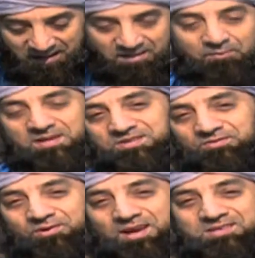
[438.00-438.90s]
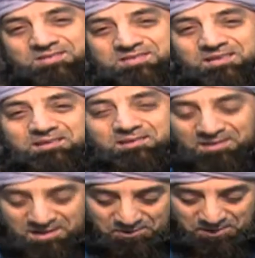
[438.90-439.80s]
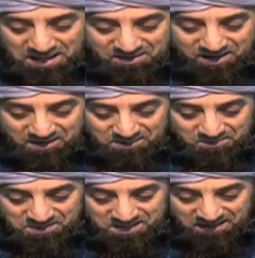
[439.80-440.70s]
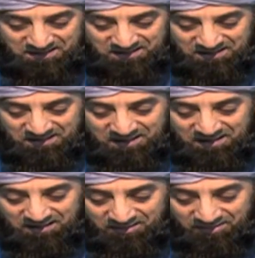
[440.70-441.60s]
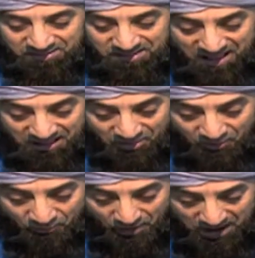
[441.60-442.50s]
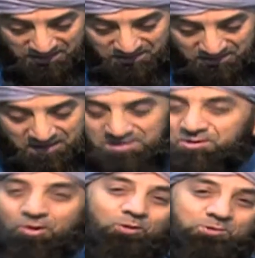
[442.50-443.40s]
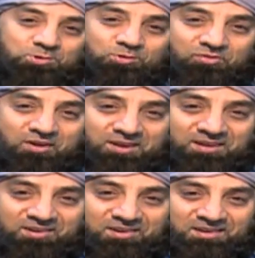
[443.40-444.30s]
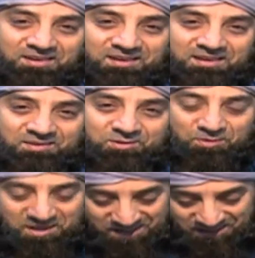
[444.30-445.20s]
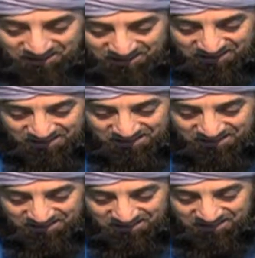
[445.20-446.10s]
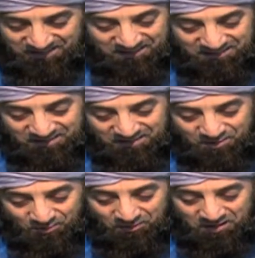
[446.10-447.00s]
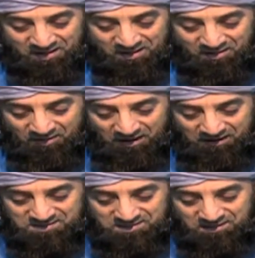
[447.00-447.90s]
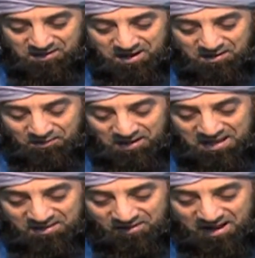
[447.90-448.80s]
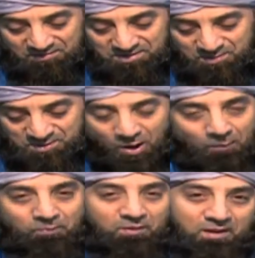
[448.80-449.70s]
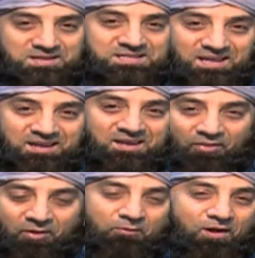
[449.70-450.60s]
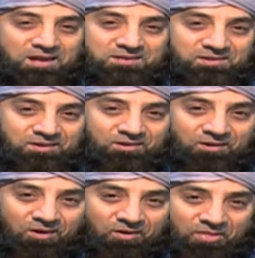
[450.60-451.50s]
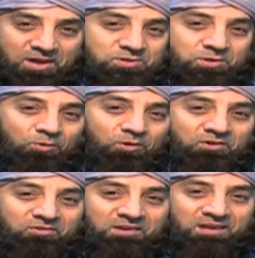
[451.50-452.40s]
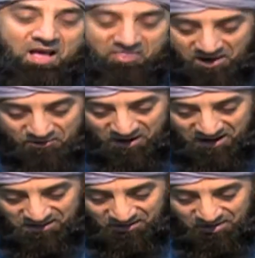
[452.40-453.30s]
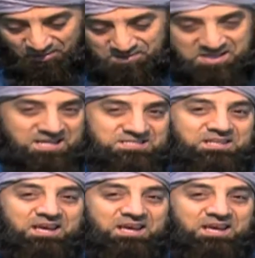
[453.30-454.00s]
And the best of creation sallallahu alayhi wa sallam said, the rider is also very good. Subhanallah. You know, the, Akka sallallahu alayhi wa sallam is complimenting the rider on their shoulders. And that rider was Hazrat